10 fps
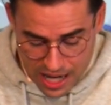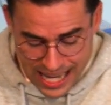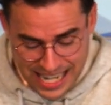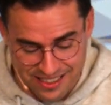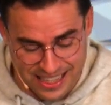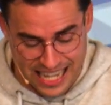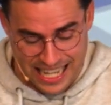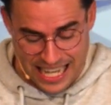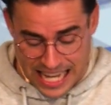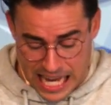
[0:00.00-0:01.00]
is that
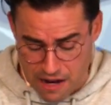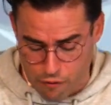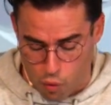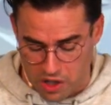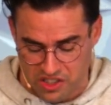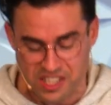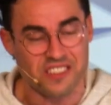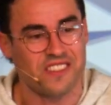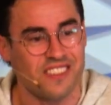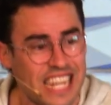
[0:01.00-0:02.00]
Eve was
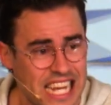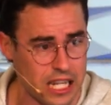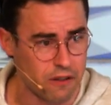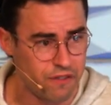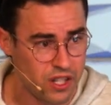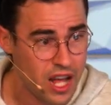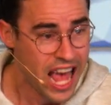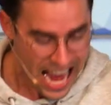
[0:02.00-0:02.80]
deceived,